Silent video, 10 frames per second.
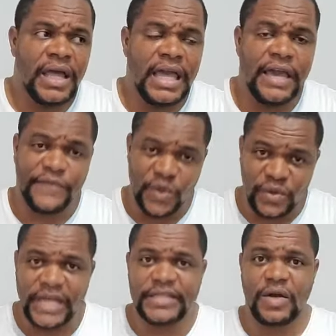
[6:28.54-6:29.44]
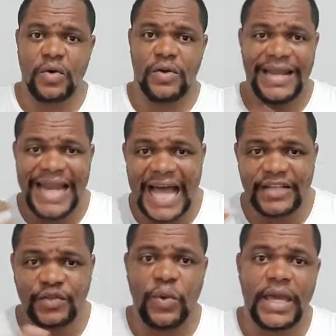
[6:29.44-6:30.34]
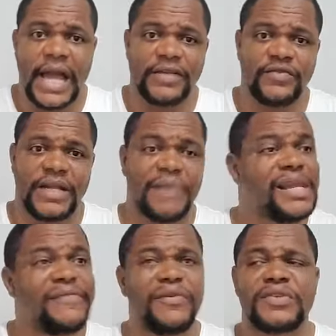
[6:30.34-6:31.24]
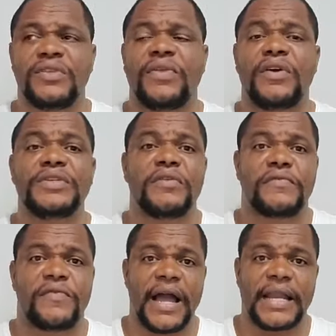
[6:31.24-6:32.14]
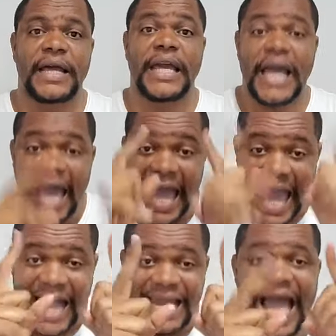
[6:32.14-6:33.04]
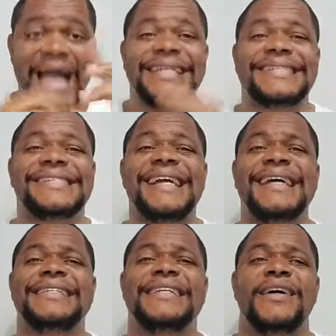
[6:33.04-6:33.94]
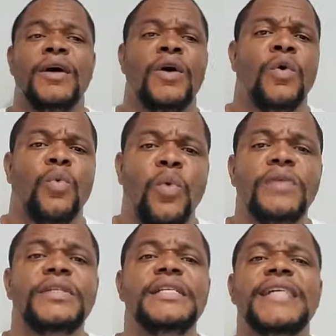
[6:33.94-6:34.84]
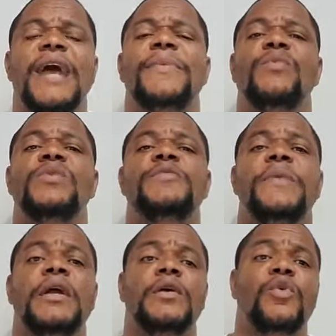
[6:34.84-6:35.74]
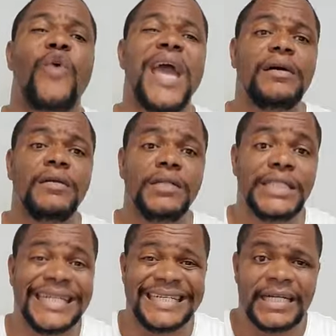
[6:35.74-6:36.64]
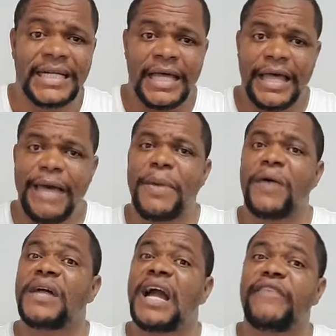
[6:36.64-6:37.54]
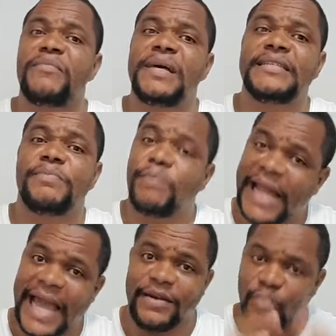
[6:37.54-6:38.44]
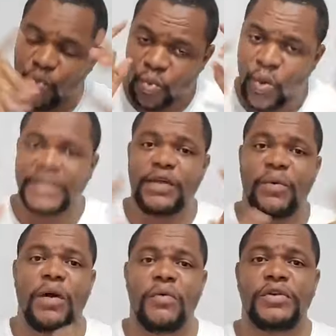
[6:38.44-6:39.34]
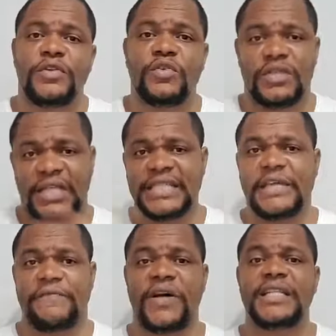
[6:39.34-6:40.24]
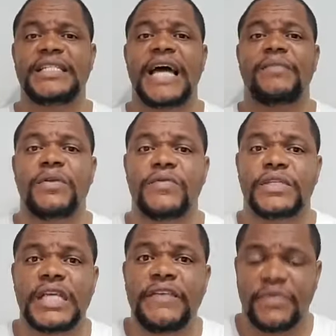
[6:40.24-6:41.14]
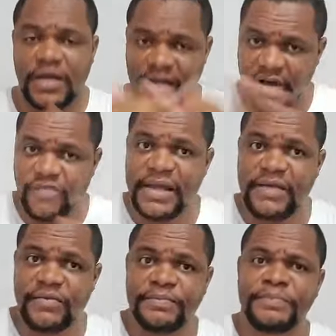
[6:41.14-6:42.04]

a few days ago, last week actually. I believe it was on Thursday or Friday. And at the Senate, Wilson Tappe was being grilled about the government's plan, what they were going to do since the funds had been received, because the government